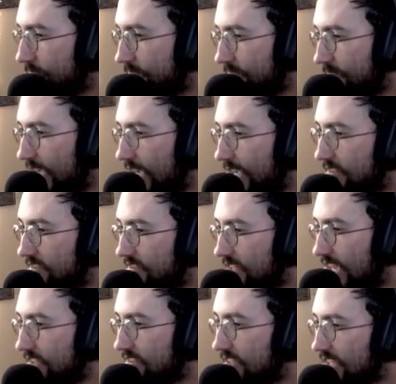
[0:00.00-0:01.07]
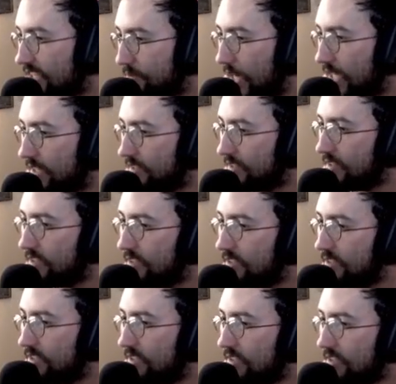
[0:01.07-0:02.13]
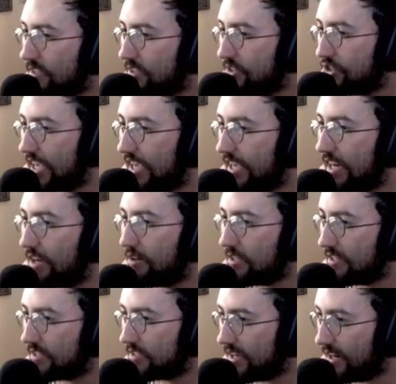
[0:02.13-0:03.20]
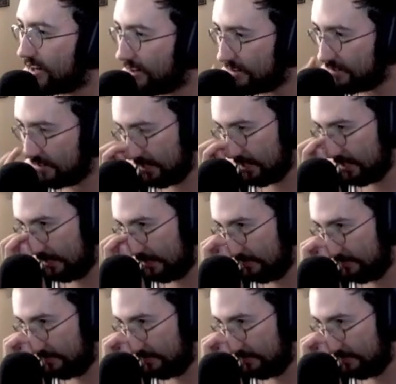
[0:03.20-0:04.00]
As expected, just taking out the entire